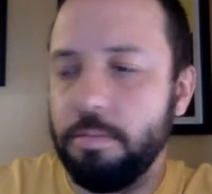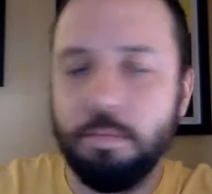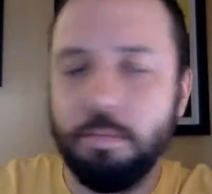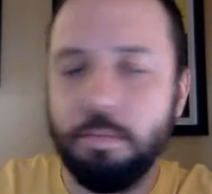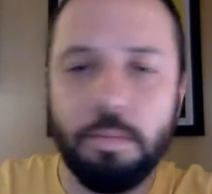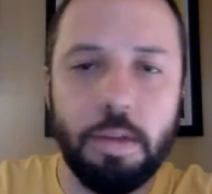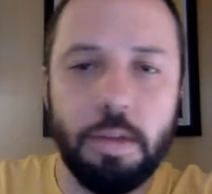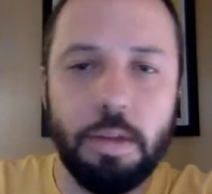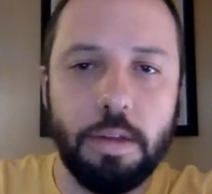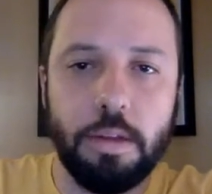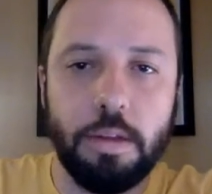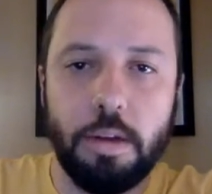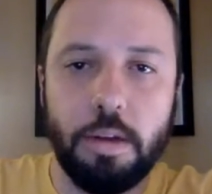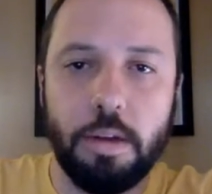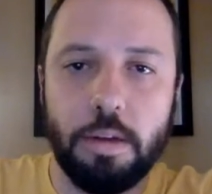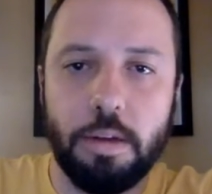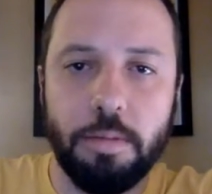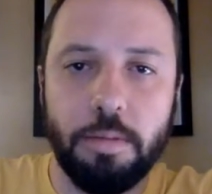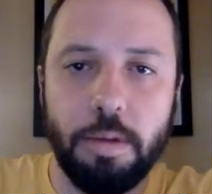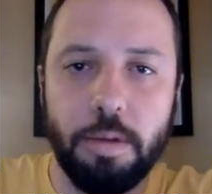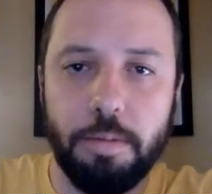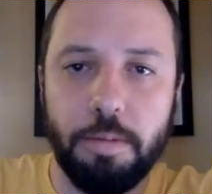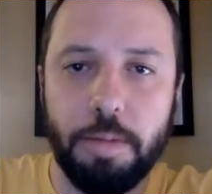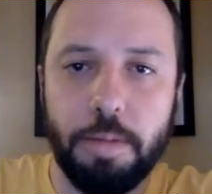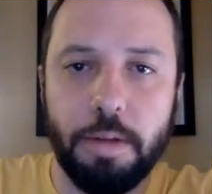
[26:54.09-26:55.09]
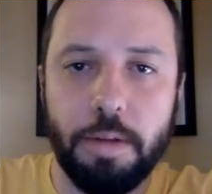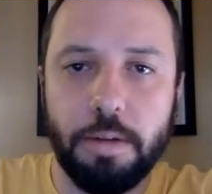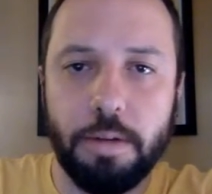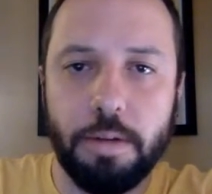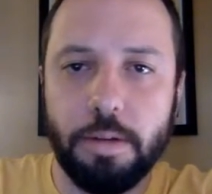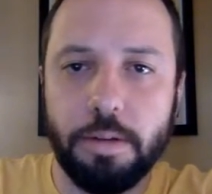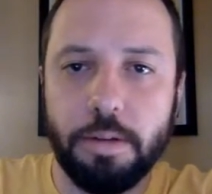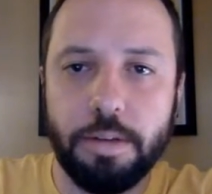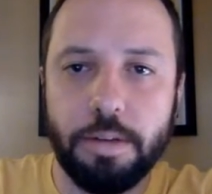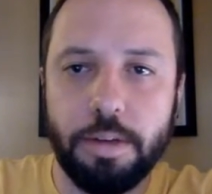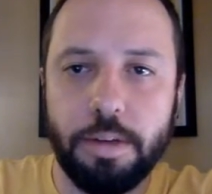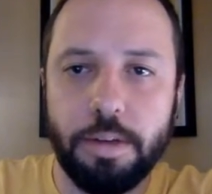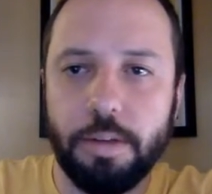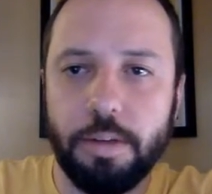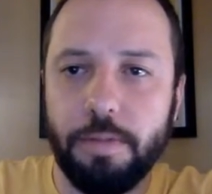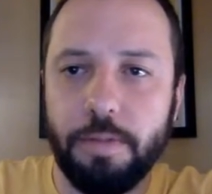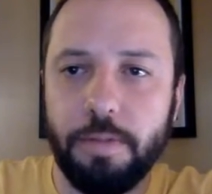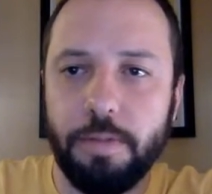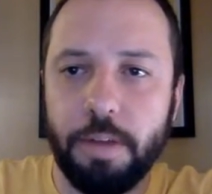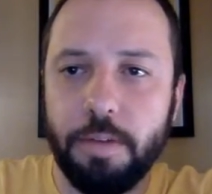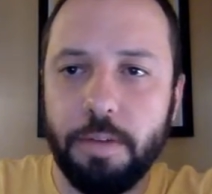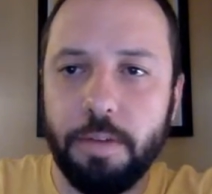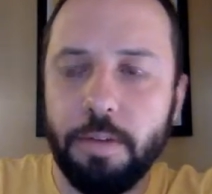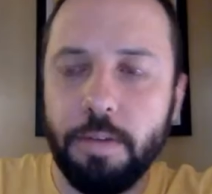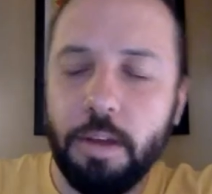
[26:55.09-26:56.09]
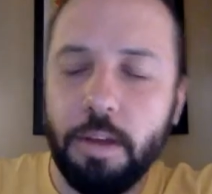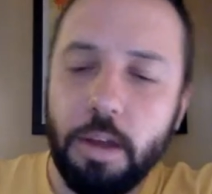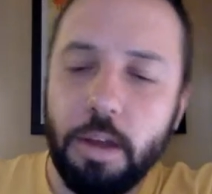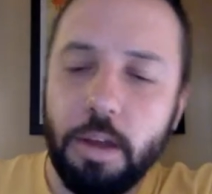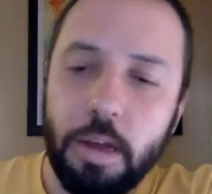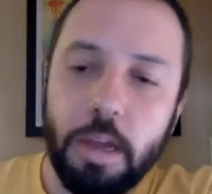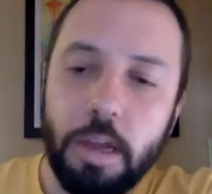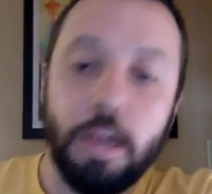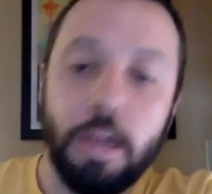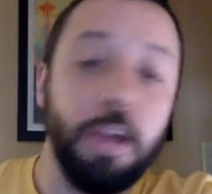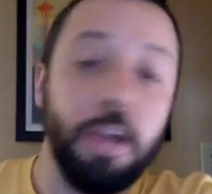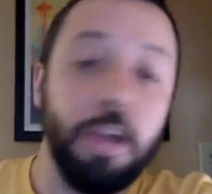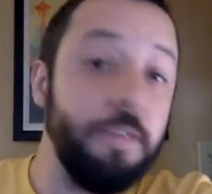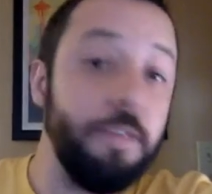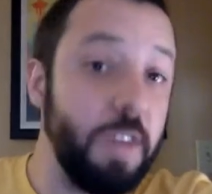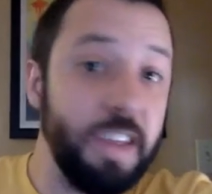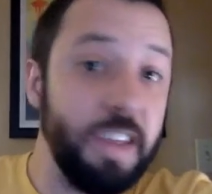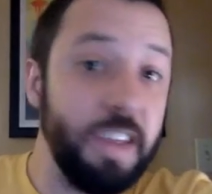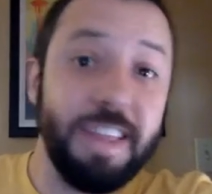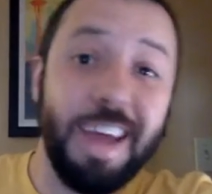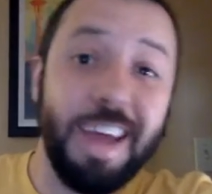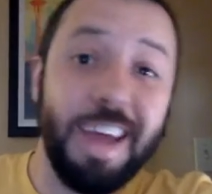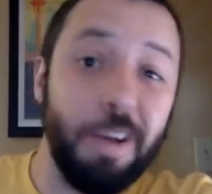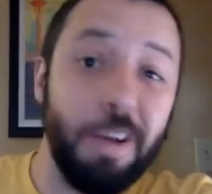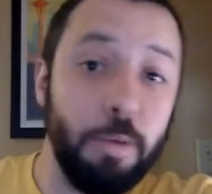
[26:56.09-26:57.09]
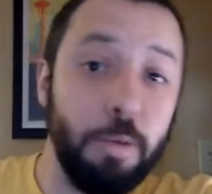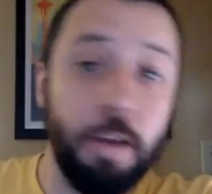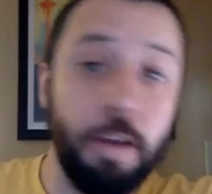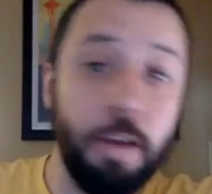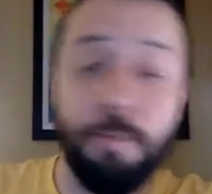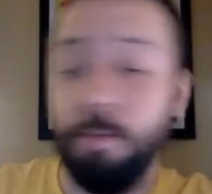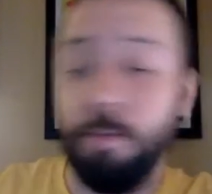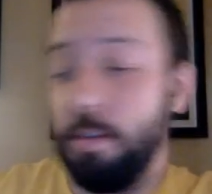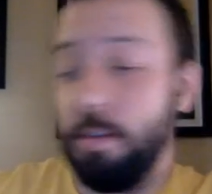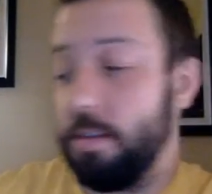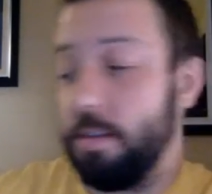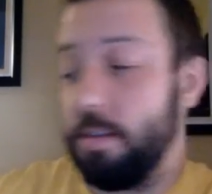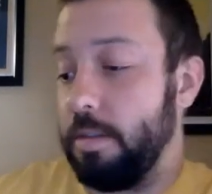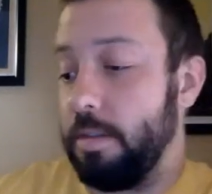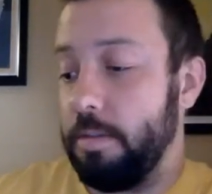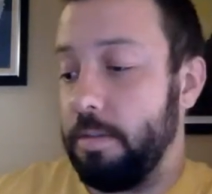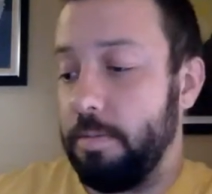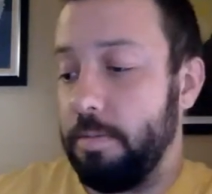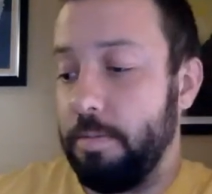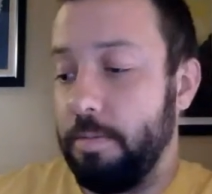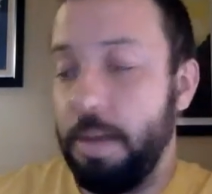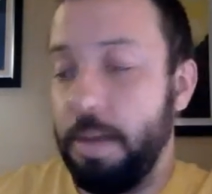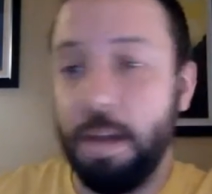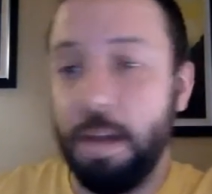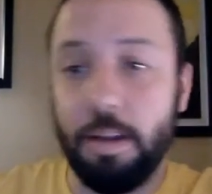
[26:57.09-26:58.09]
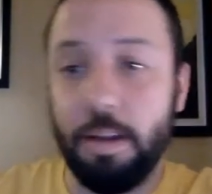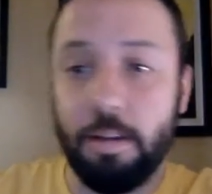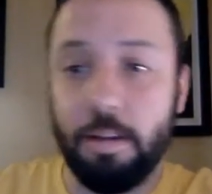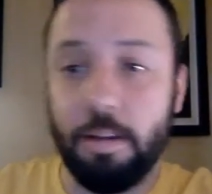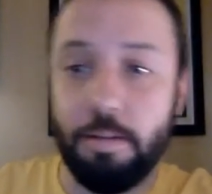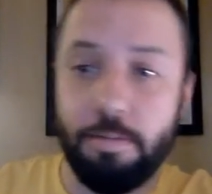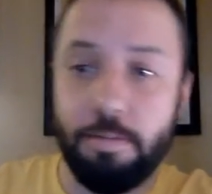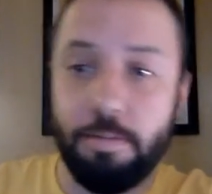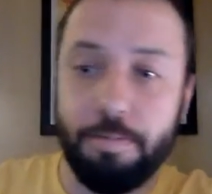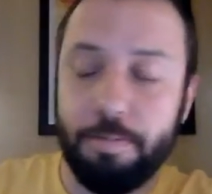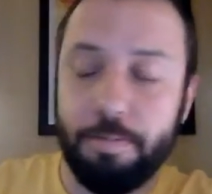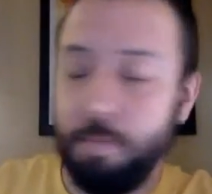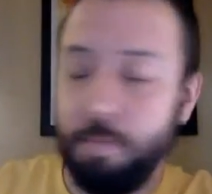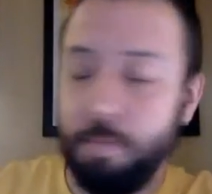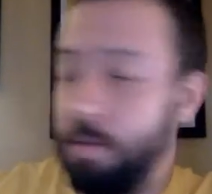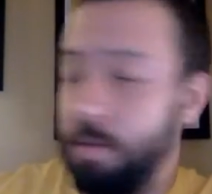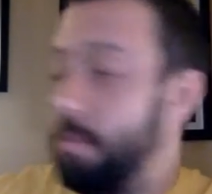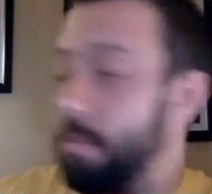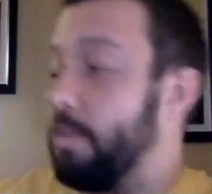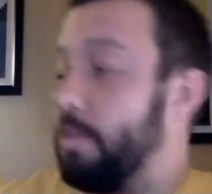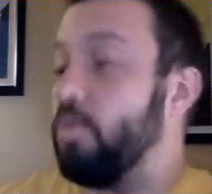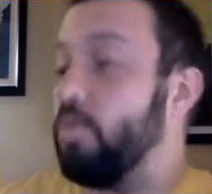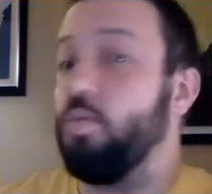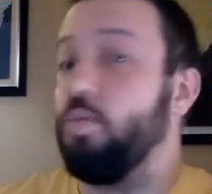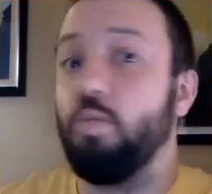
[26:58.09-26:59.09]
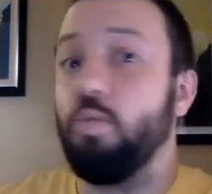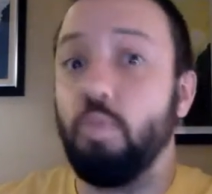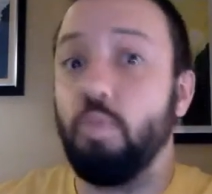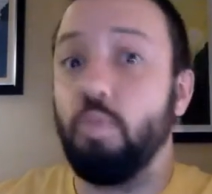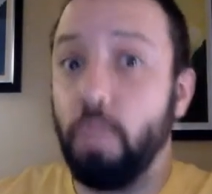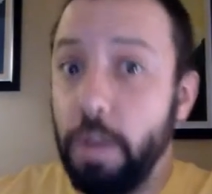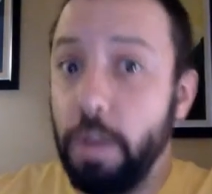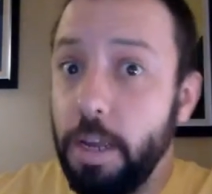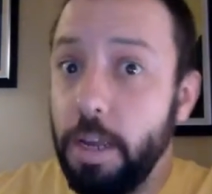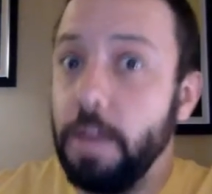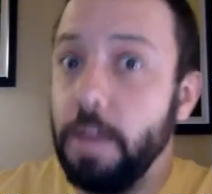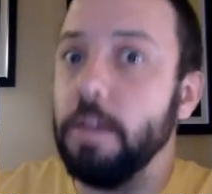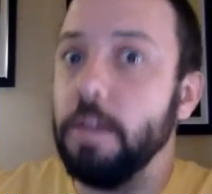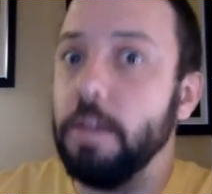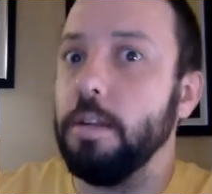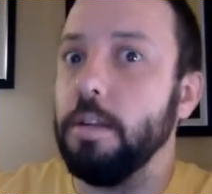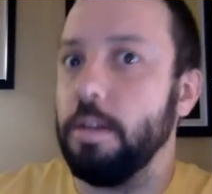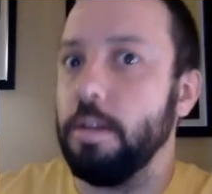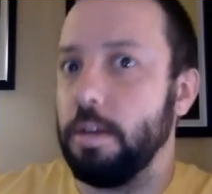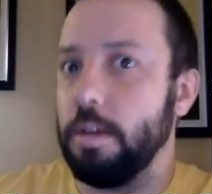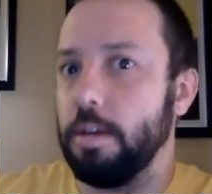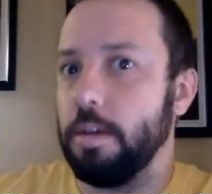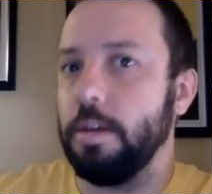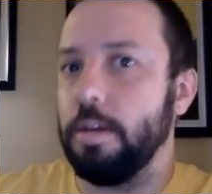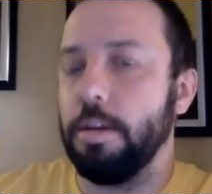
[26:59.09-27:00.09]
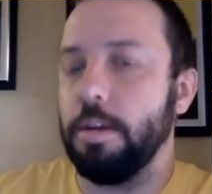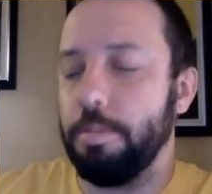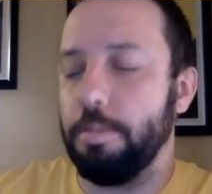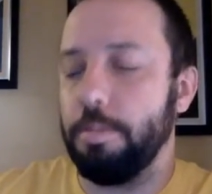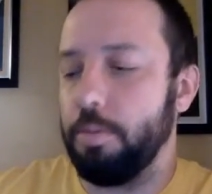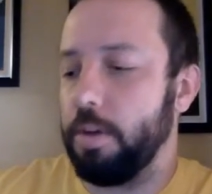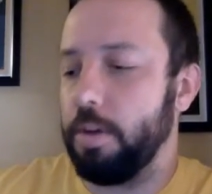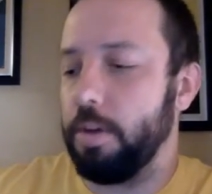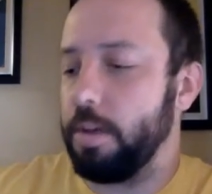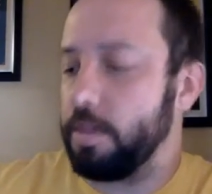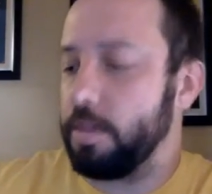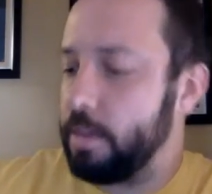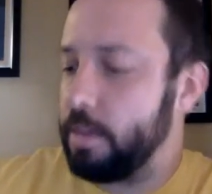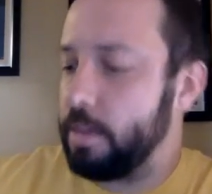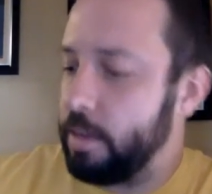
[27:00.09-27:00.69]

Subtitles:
not talking about Metal Gear Solid 5. Now, if you get that reference, man, be really impressed.